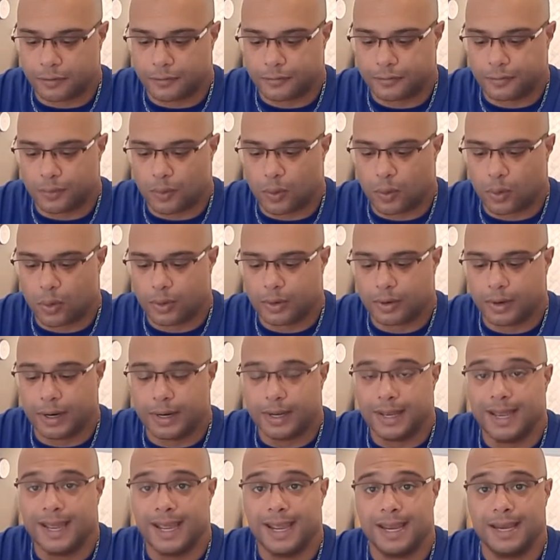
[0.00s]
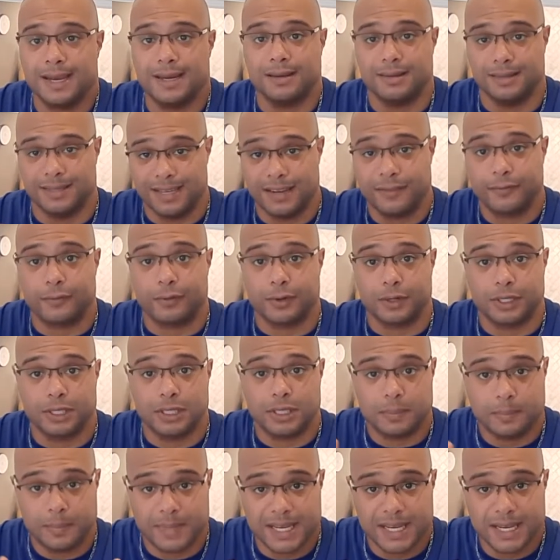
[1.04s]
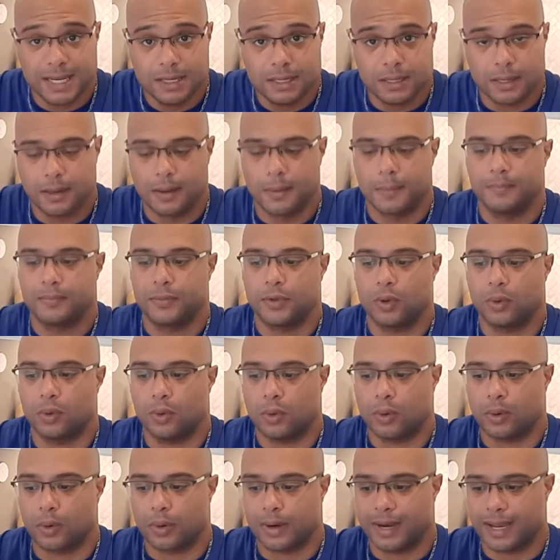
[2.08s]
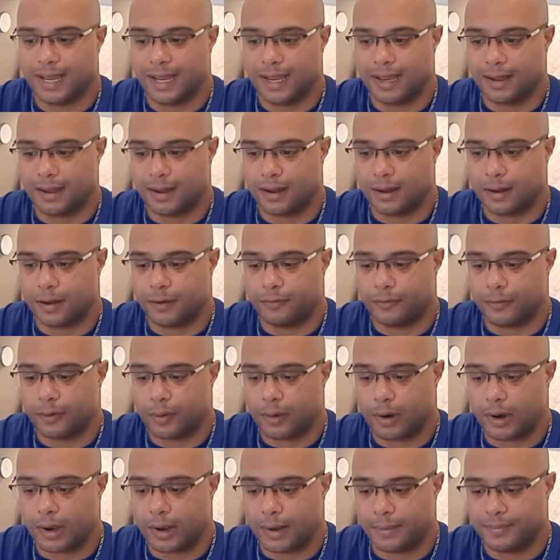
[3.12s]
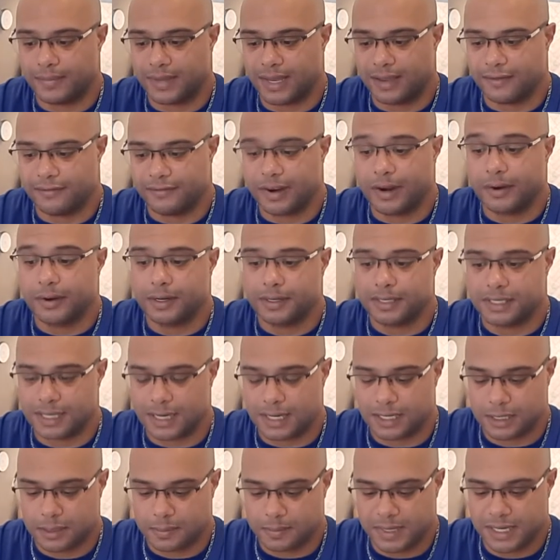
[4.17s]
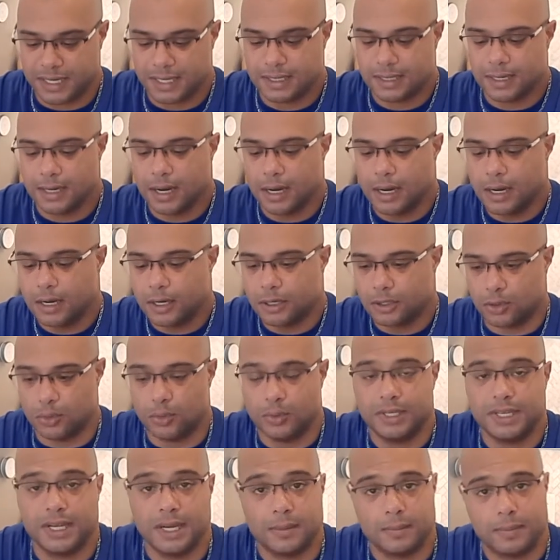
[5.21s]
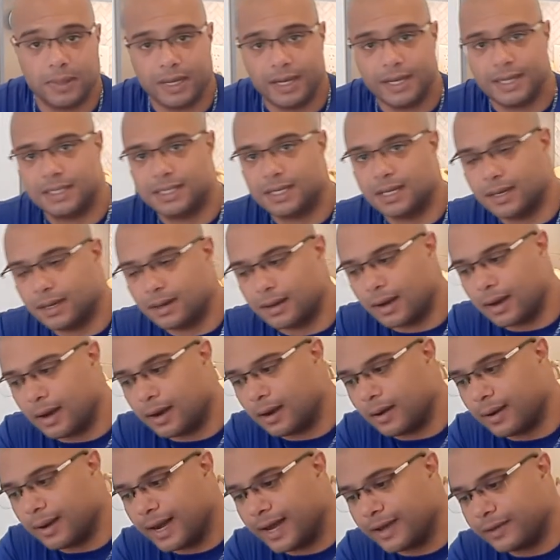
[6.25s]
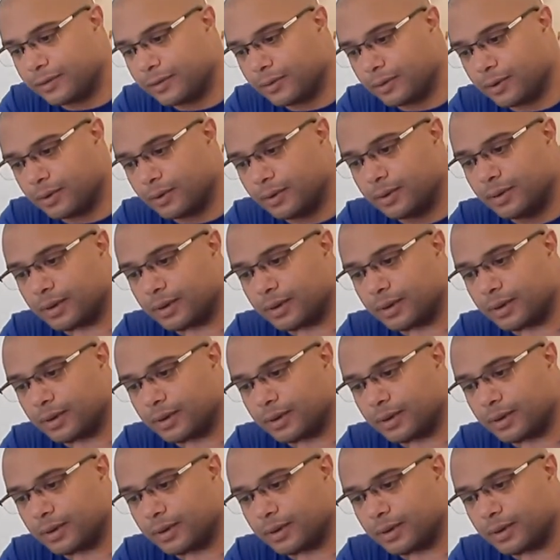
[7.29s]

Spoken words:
for a different speed or a variance in speed to take place either